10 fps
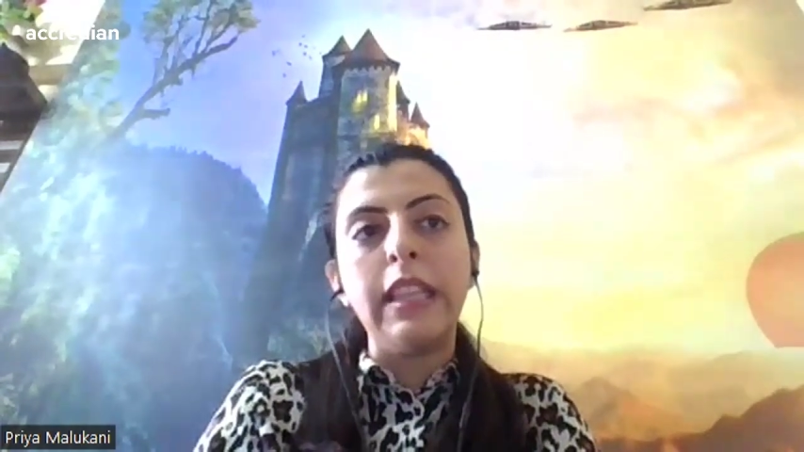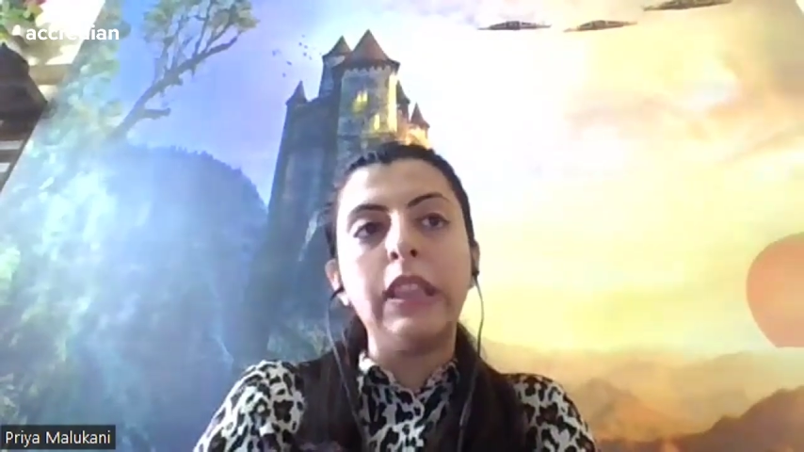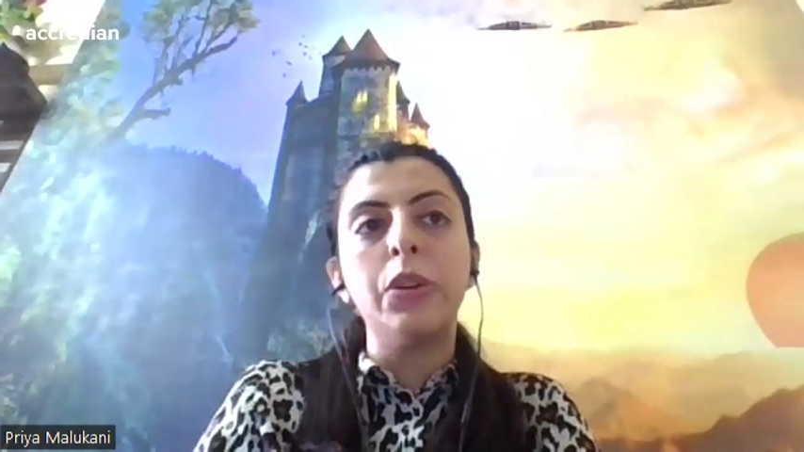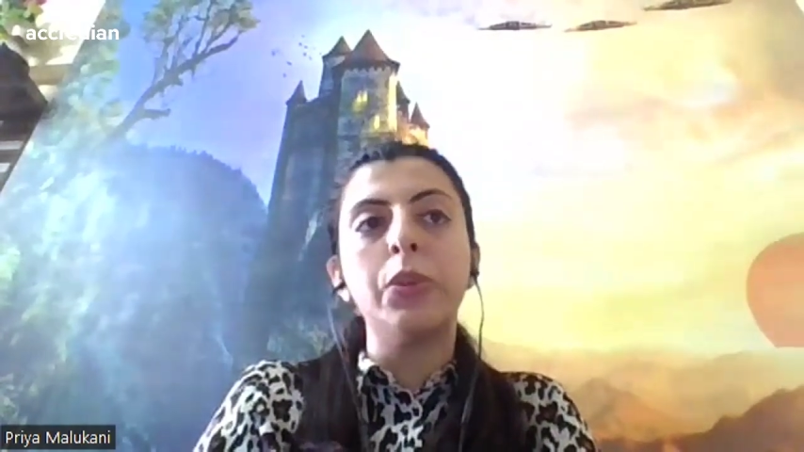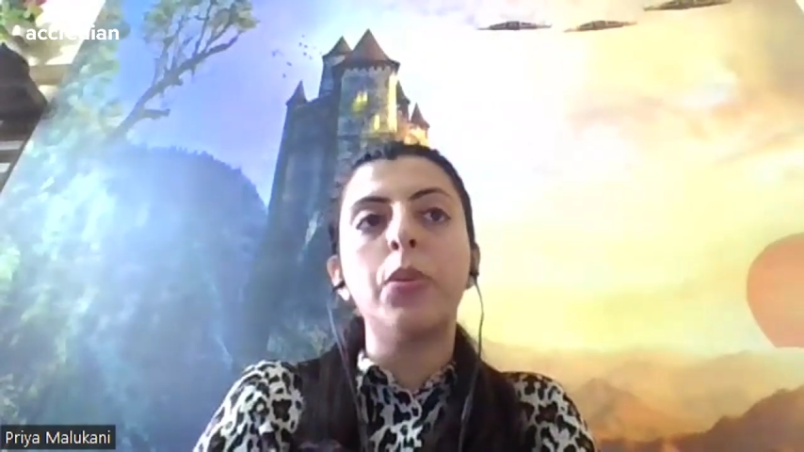
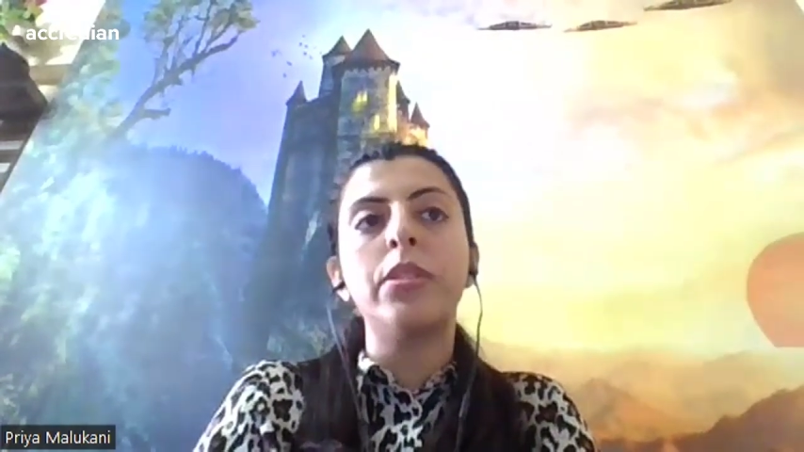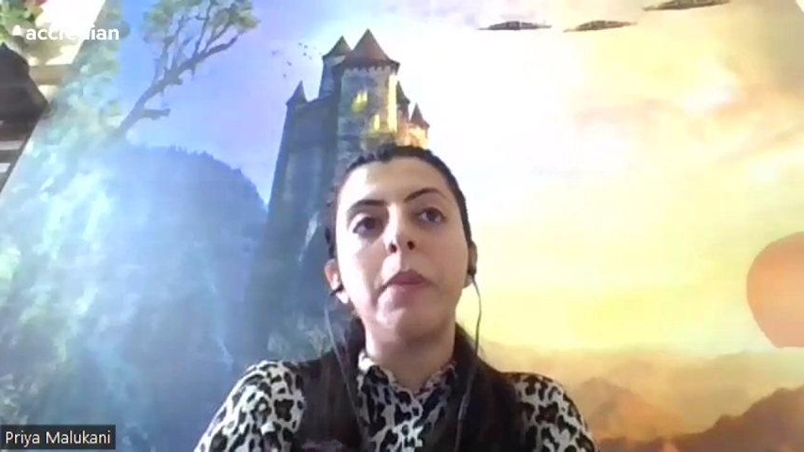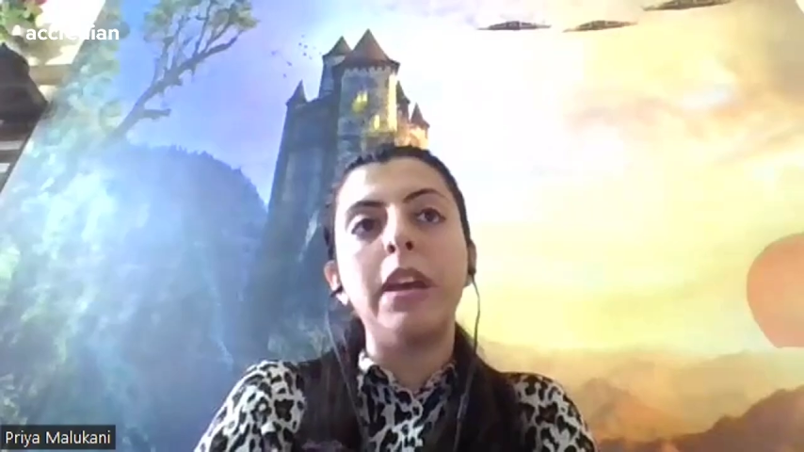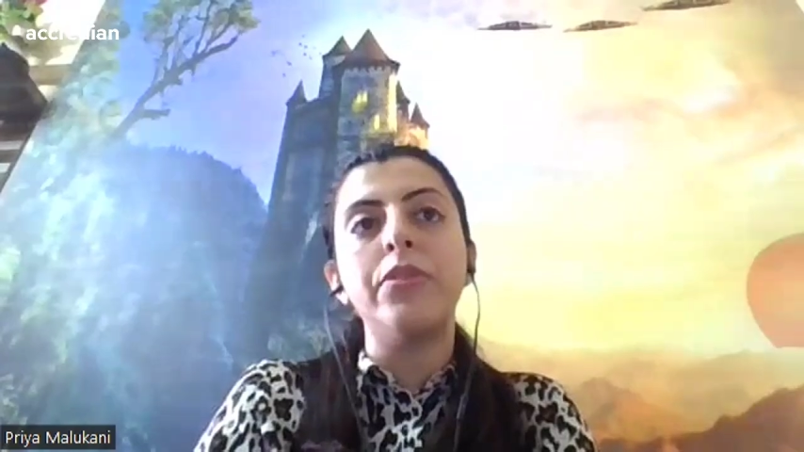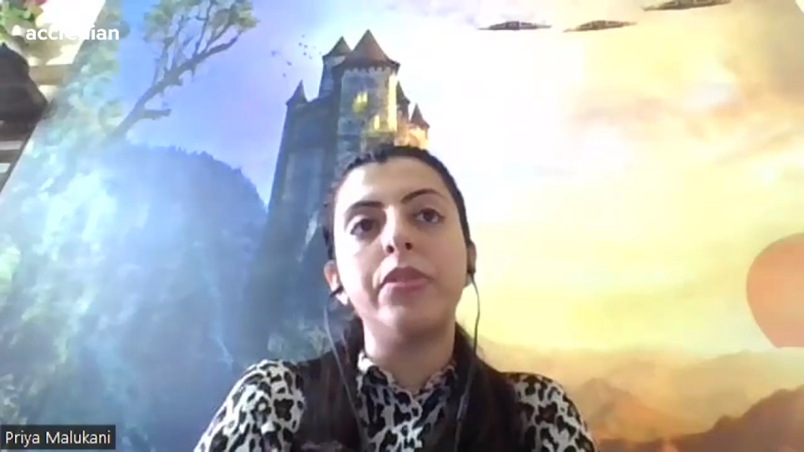and third
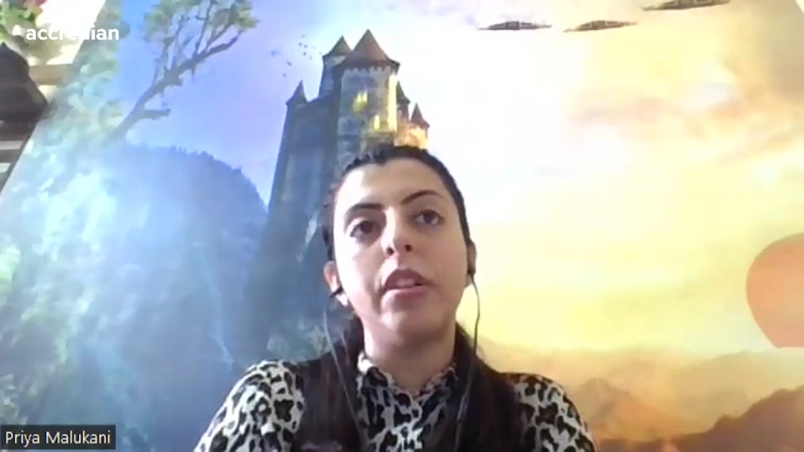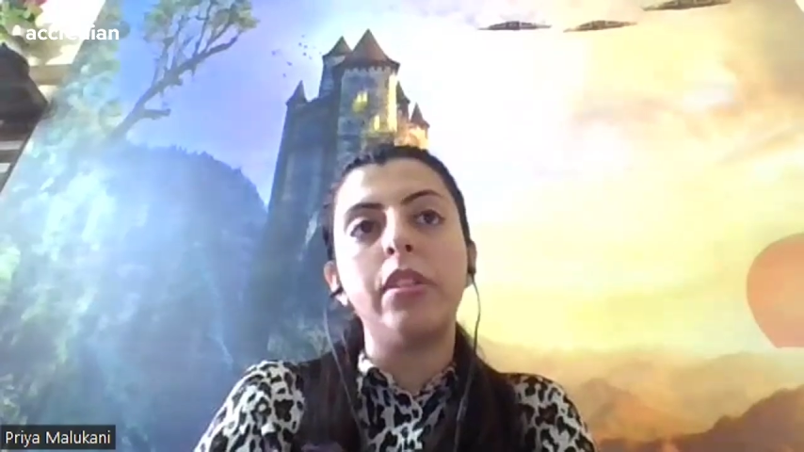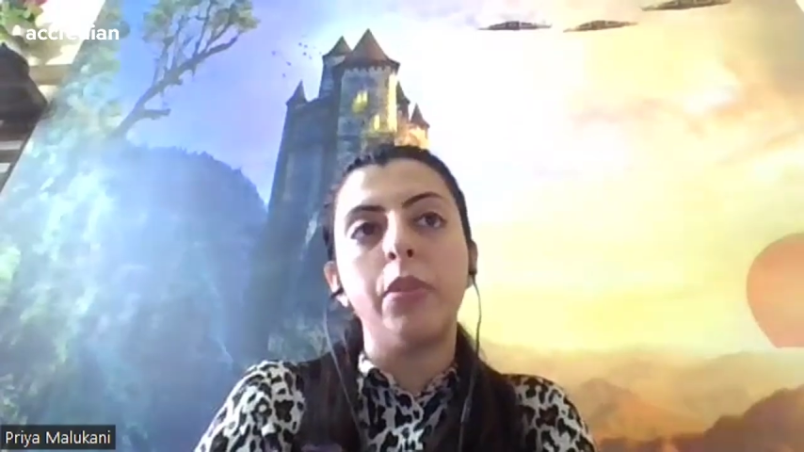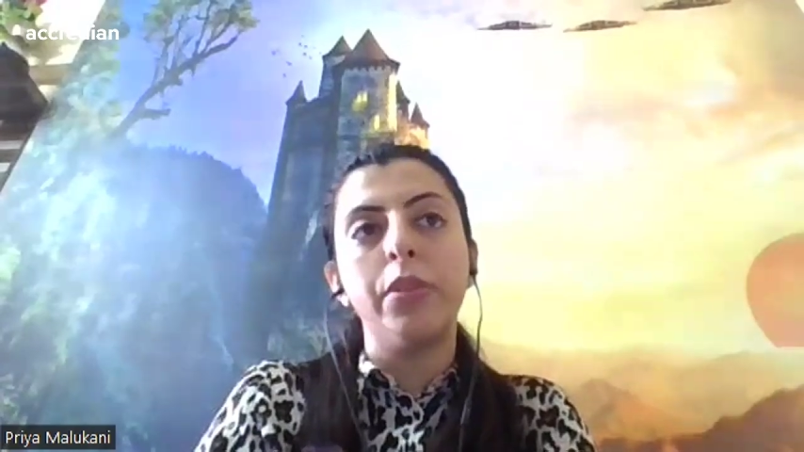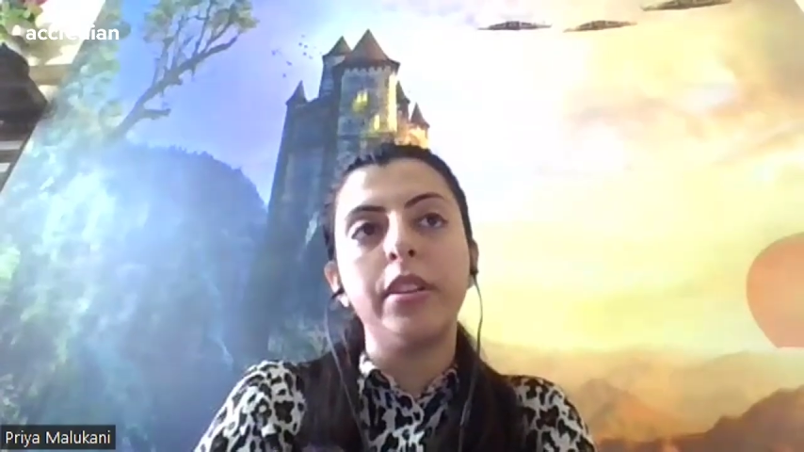was a
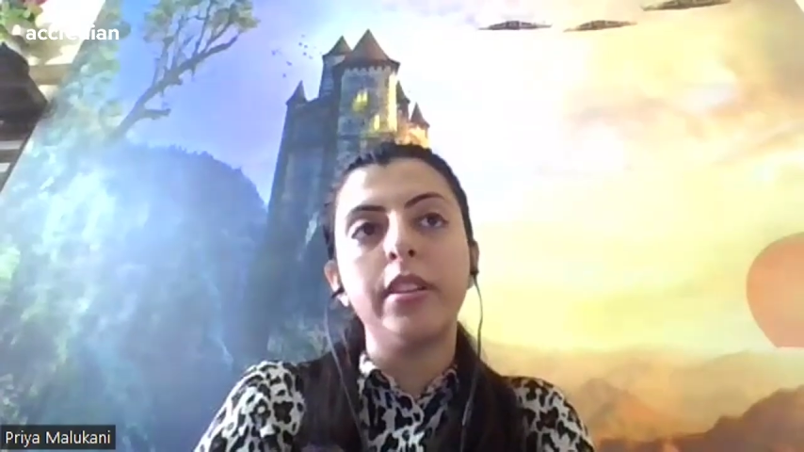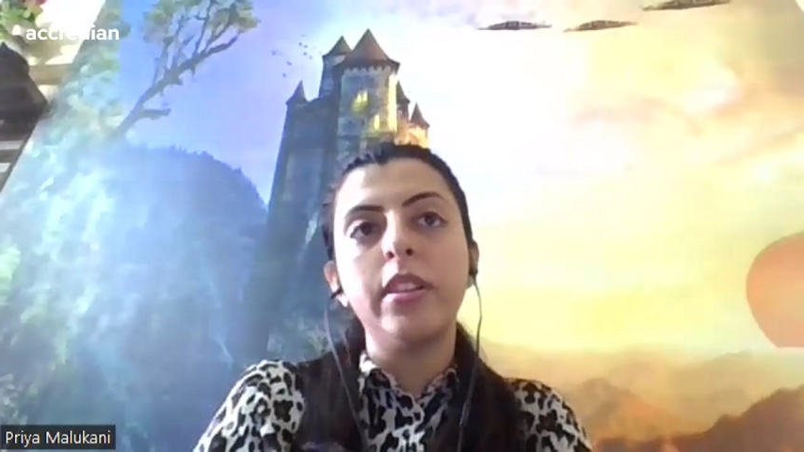managerial round.